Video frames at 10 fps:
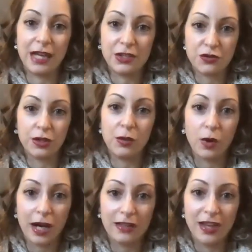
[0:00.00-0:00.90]
That's really
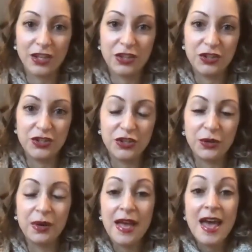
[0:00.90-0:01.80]
what I'd like you to
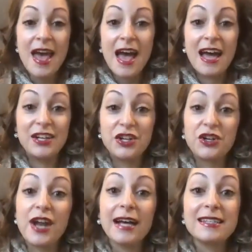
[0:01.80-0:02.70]
do. And
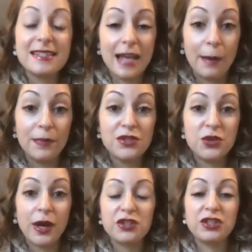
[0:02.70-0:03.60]
your next step
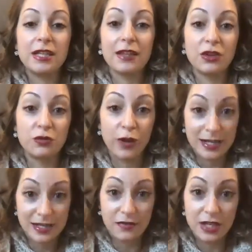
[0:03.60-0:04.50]
to actually get the
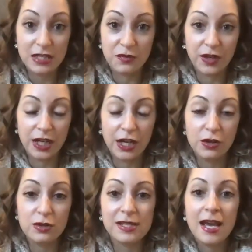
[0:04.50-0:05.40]
rest of these
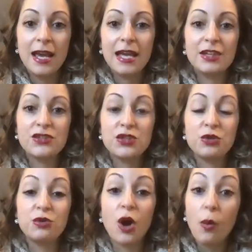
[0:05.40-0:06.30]
videos is
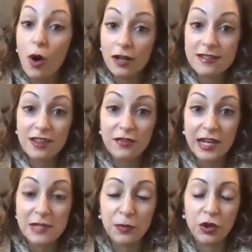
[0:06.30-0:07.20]
to go onto the
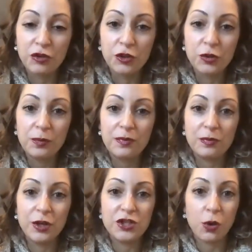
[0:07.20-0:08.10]
Facebook group,
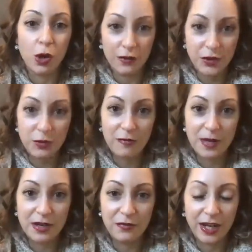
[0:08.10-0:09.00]
which all of you have
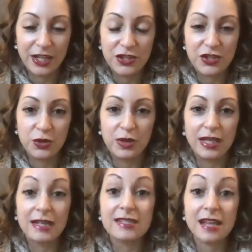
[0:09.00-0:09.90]
been invited to, the
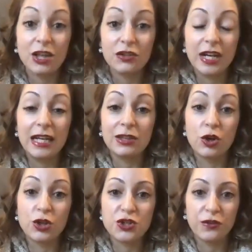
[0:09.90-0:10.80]
Accelerate
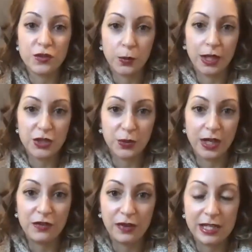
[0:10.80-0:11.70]
Launch Off
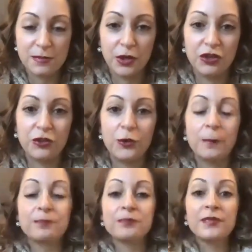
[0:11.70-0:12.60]
2020 Facebook group.